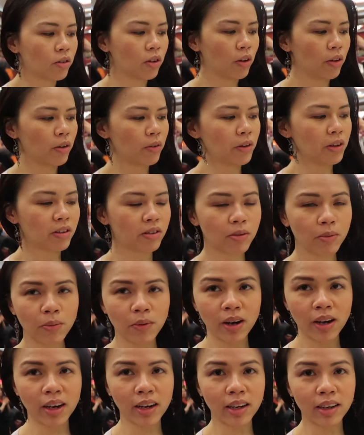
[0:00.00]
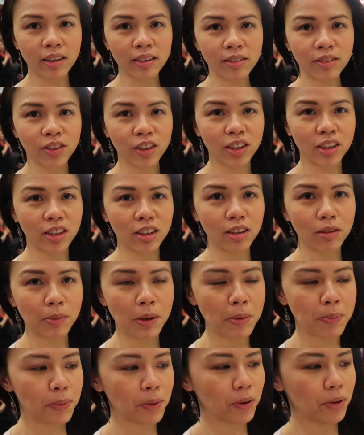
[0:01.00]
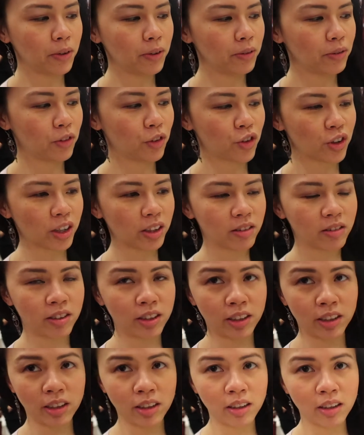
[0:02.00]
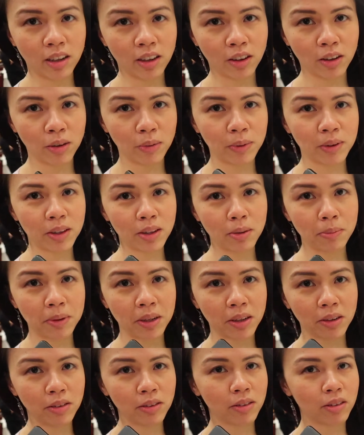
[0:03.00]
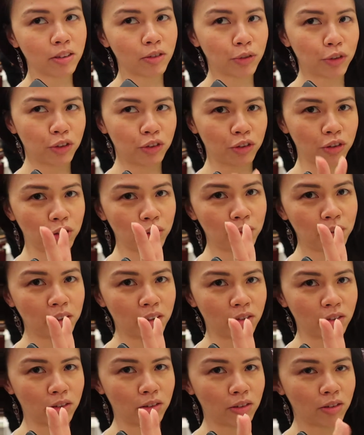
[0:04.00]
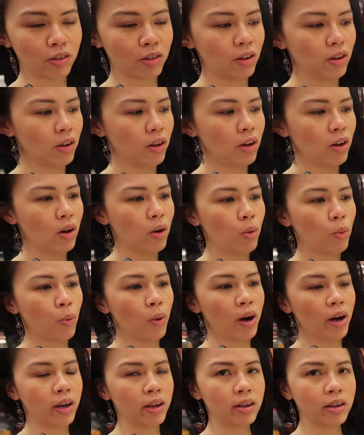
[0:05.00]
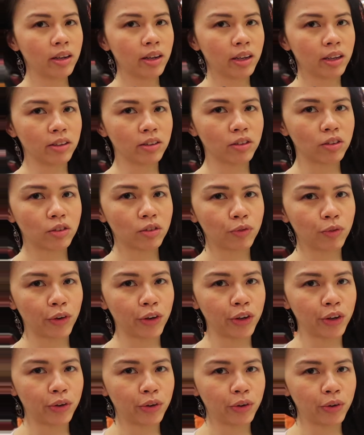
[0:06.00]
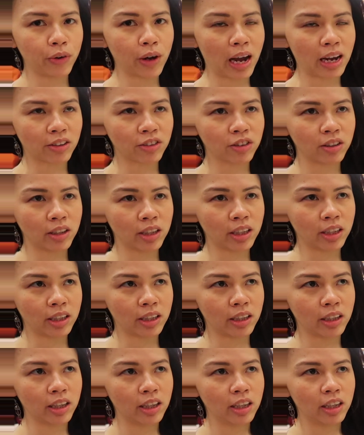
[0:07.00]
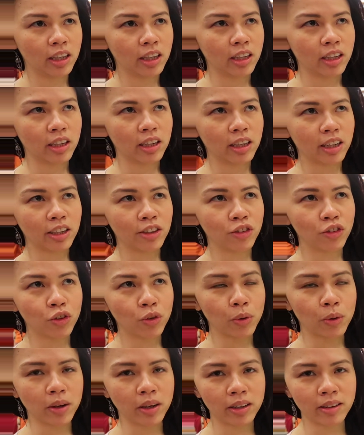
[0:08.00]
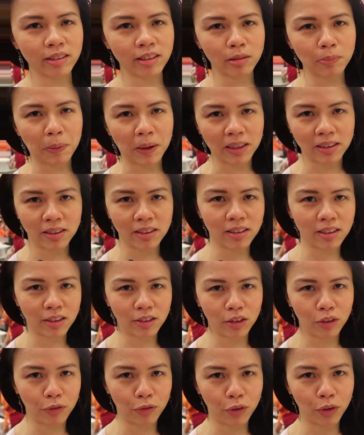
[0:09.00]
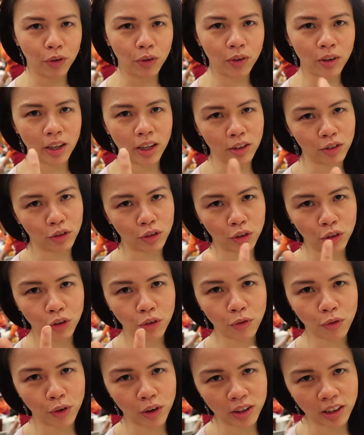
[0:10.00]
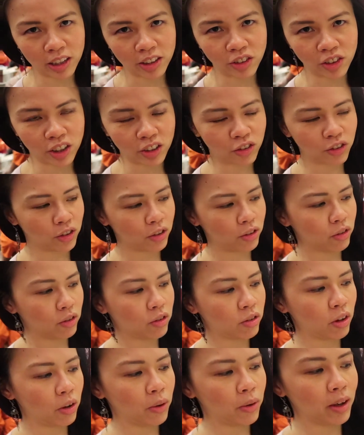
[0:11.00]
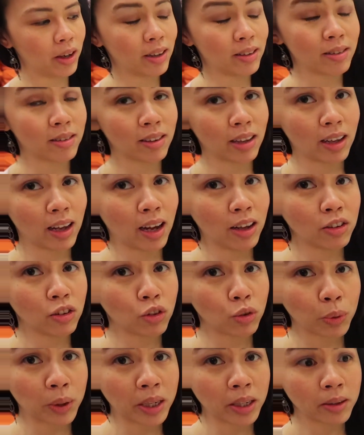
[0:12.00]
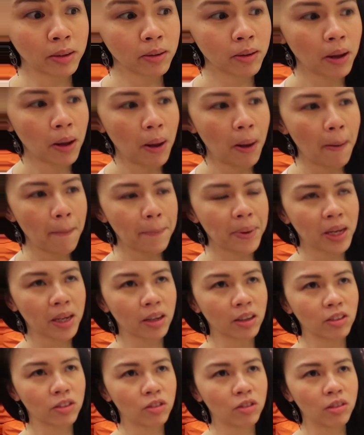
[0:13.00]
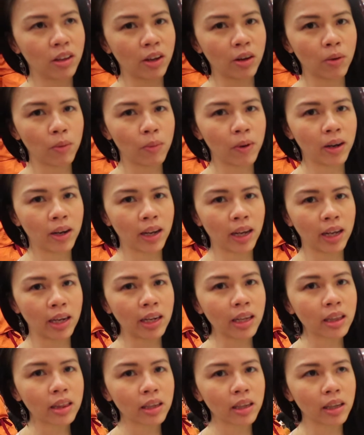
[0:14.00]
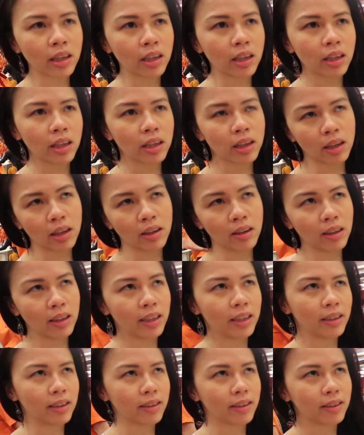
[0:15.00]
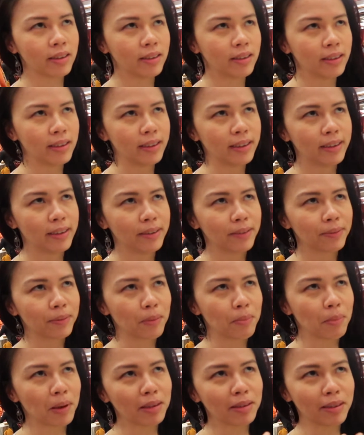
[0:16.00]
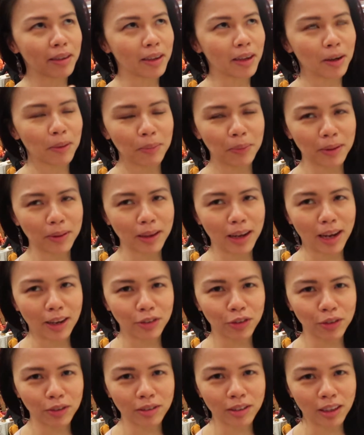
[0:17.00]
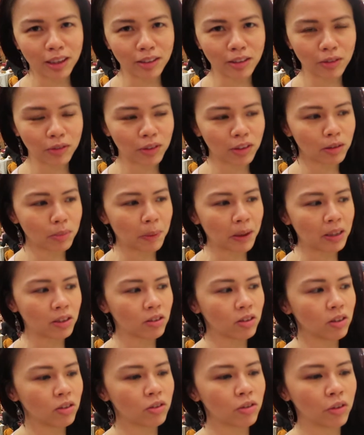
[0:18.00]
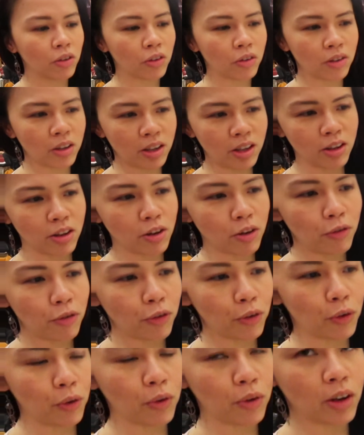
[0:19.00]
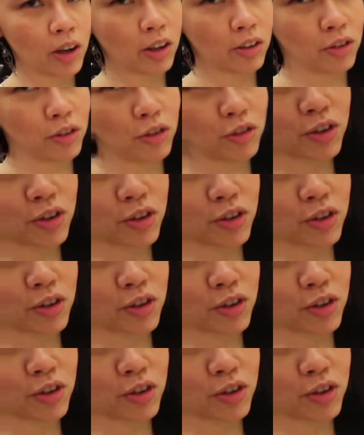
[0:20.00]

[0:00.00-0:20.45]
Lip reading: So the reason why Chinese people drink tea along with their meals is for two reasons. One is for you to actually enjoy the spices and the food, and two, for digestion. So it's unsweetened because they don't want anything kind of like messing up with the actual taste of the spices. So you eat your food and you